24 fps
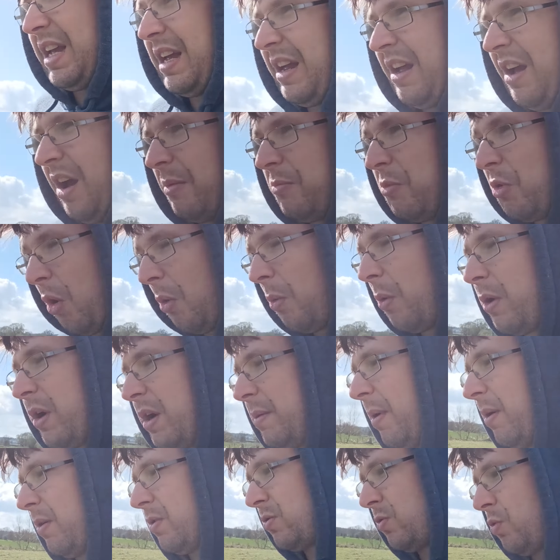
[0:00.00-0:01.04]
I'm not worried
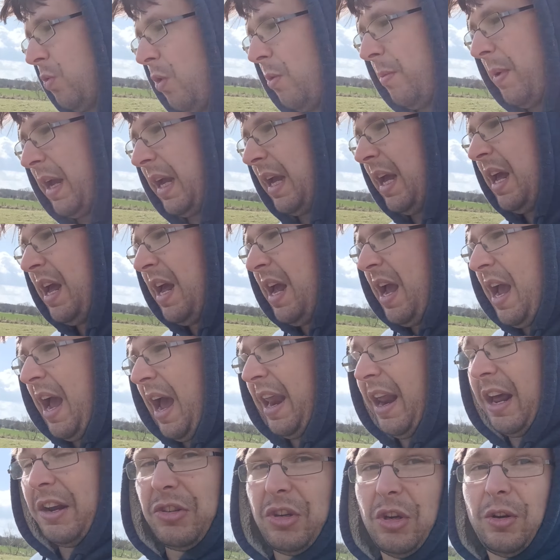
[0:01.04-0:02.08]
about swarming,
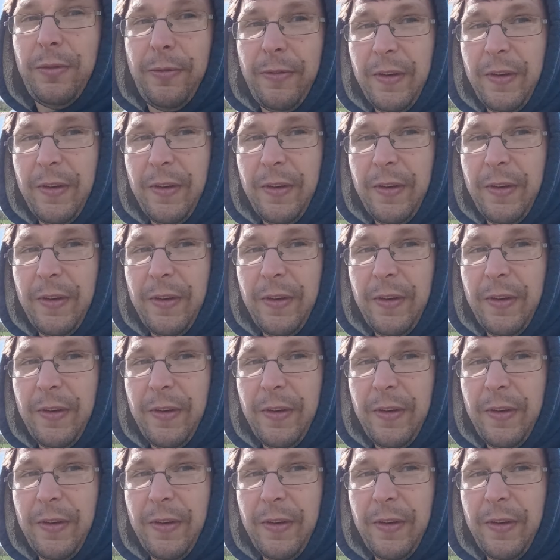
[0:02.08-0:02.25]
and I do